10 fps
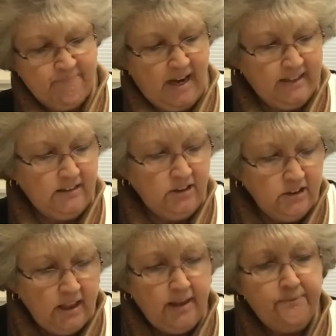I
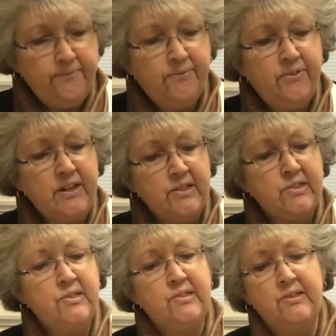love
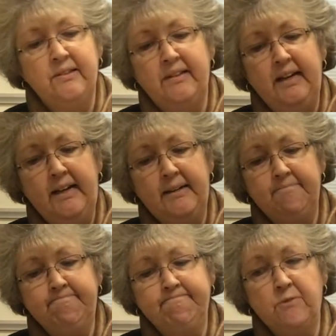this
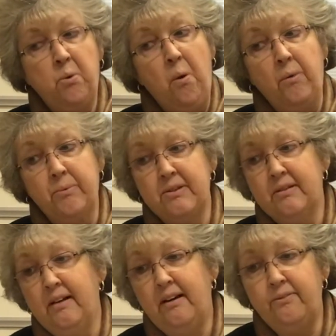um, quote
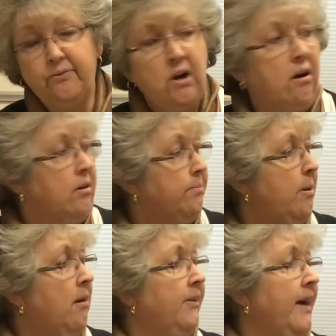of Karl
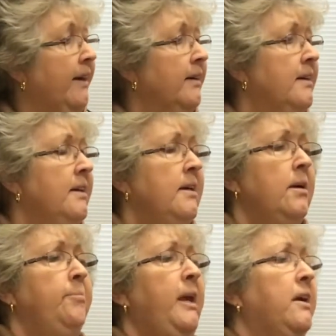Paulnack
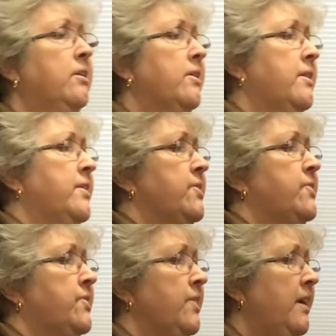
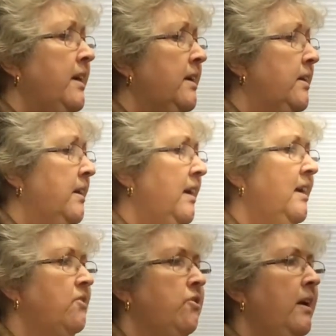because it,
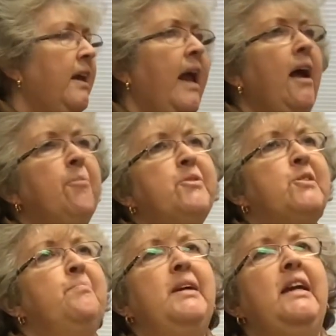it, it
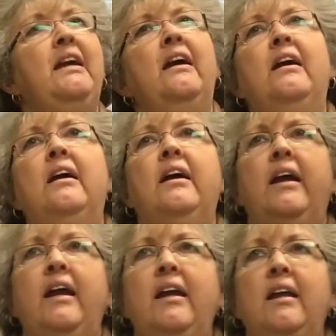helps me,
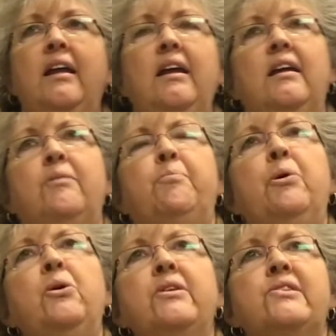it, it
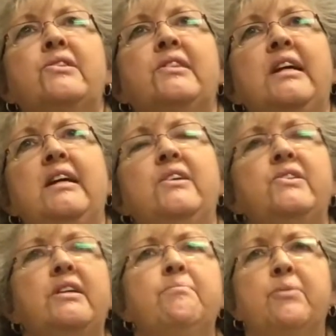puts
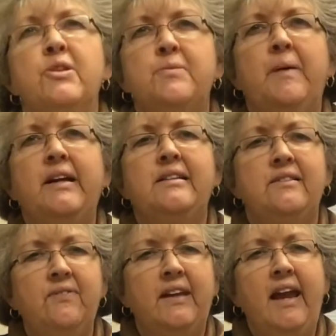things in
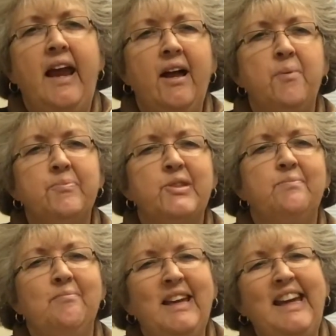perspective and helps
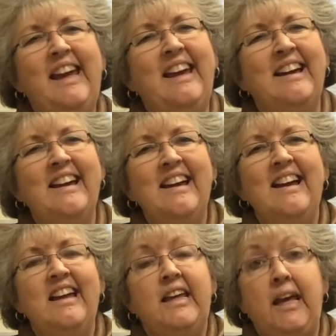me
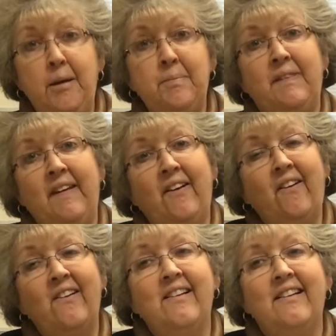keep it there,